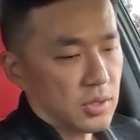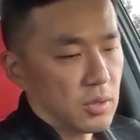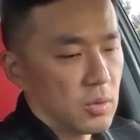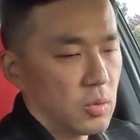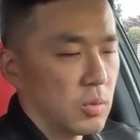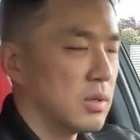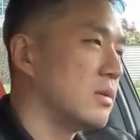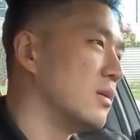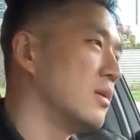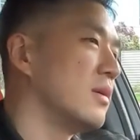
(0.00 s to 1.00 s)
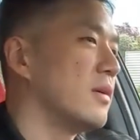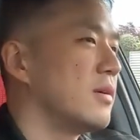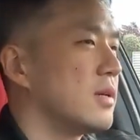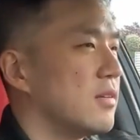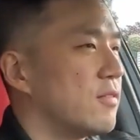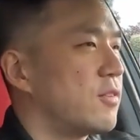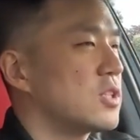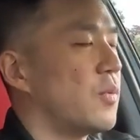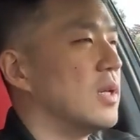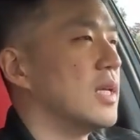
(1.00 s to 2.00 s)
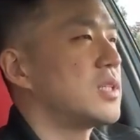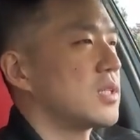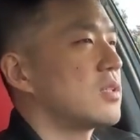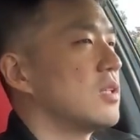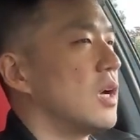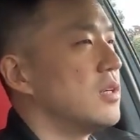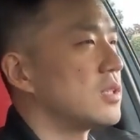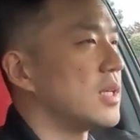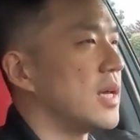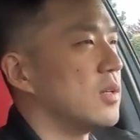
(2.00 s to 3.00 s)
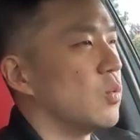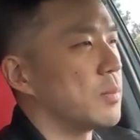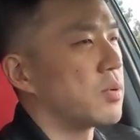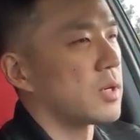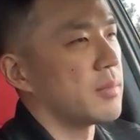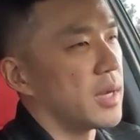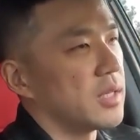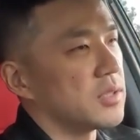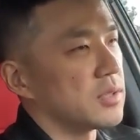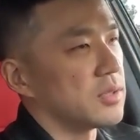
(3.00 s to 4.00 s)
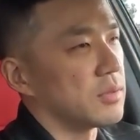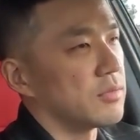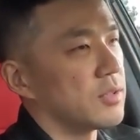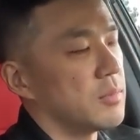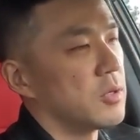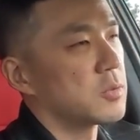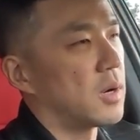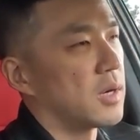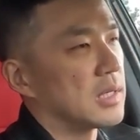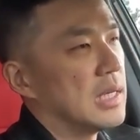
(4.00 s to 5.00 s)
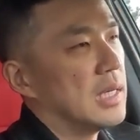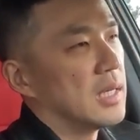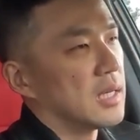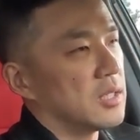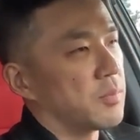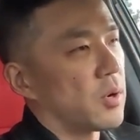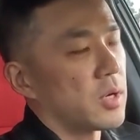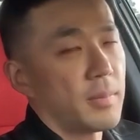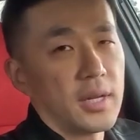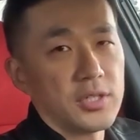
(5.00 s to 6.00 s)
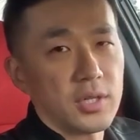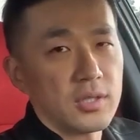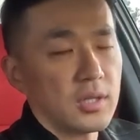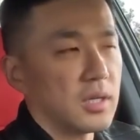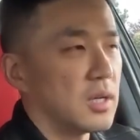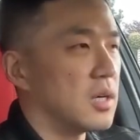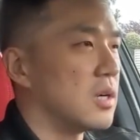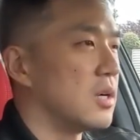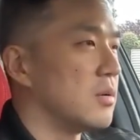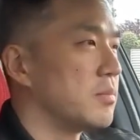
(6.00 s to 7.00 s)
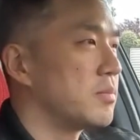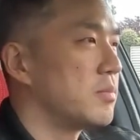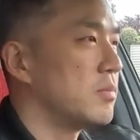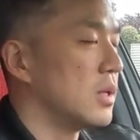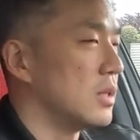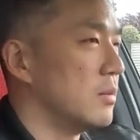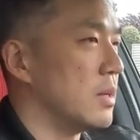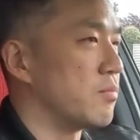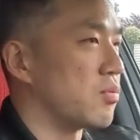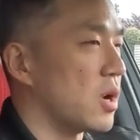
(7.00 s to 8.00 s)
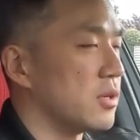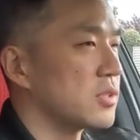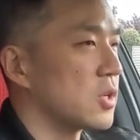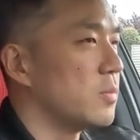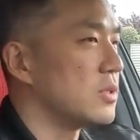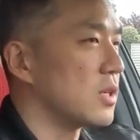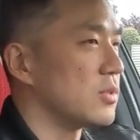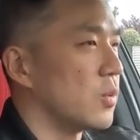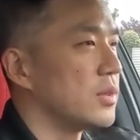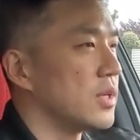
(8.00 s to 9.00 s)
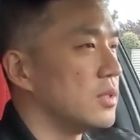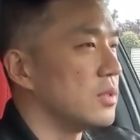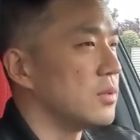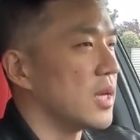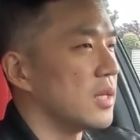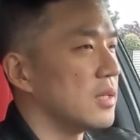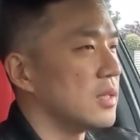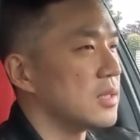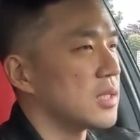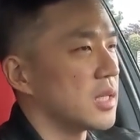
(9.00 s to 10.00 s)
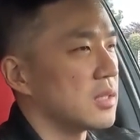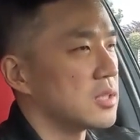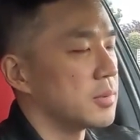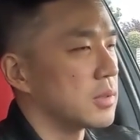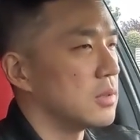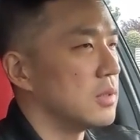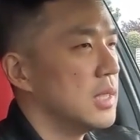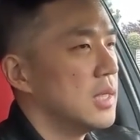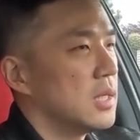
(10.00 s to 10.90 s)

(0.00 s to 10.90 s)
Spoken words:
So first of all, let's just understand what program managers do. For the most part, program managers are a little bit broader in scope in terms of what they do than, let's say, a typical